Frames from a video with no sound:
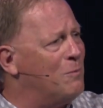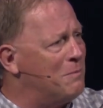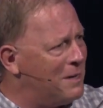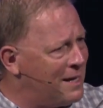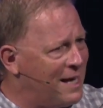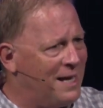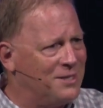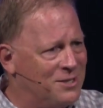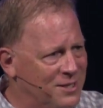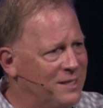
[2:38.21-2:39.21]

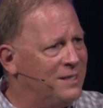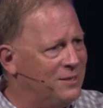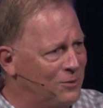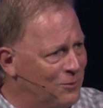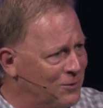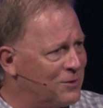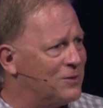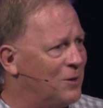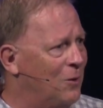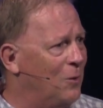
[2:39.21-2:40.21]
much in your
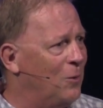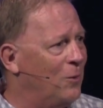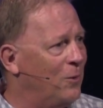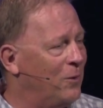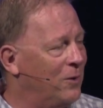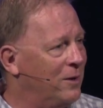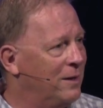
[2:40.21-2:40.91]
soul.